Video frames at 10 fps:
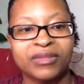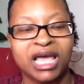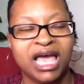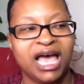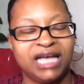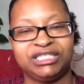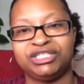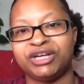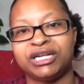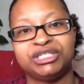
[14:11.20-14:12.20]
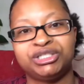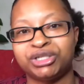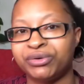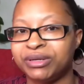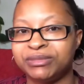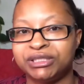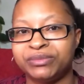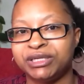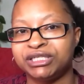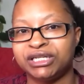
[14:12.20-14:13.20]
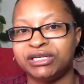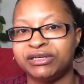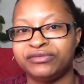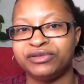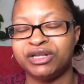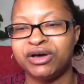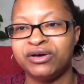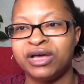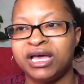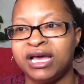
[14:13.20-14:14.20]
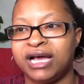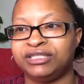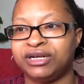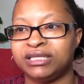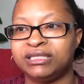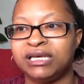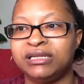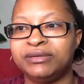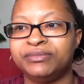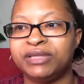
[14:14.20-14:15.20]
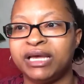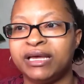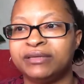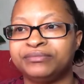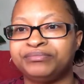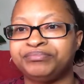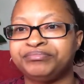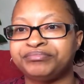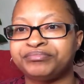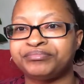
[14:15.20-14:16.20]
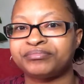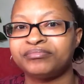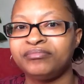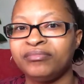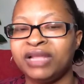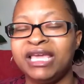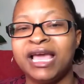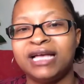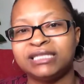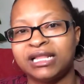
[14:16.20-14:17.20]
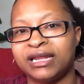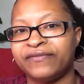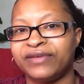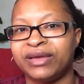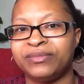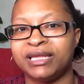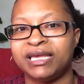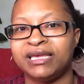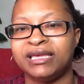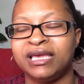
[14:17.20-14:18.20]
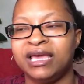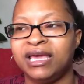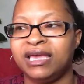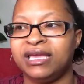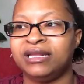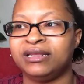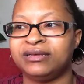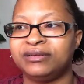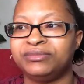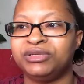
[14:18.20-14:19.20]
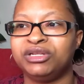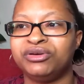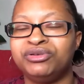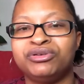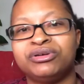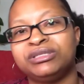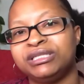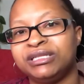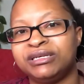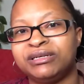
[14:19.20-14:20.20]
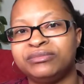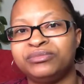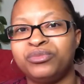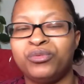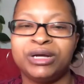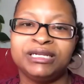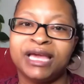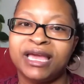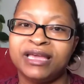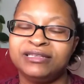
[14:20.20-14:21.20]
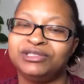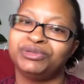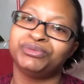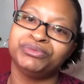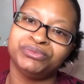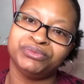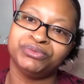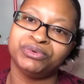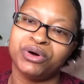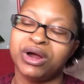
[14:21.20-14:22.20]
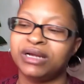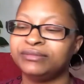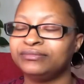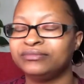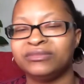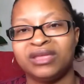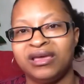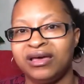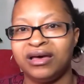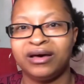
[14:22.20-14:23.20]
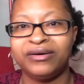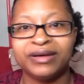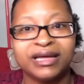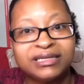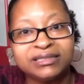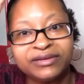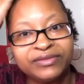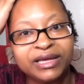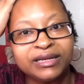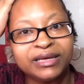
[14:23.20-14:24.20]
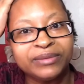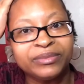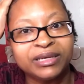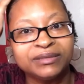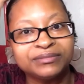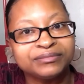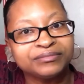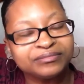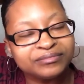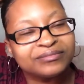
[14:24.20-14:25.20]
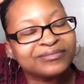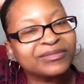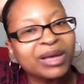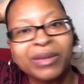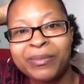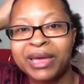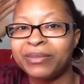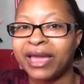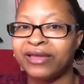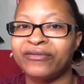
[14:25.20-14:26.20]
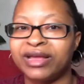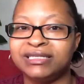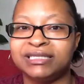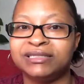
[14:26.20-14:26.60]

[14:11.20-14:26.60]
I just try to show him so much love, I try to tell him that he has a lot of family, and, you'll go see them one day soon, or all kind of stuff like that. But my baby ain't crazy.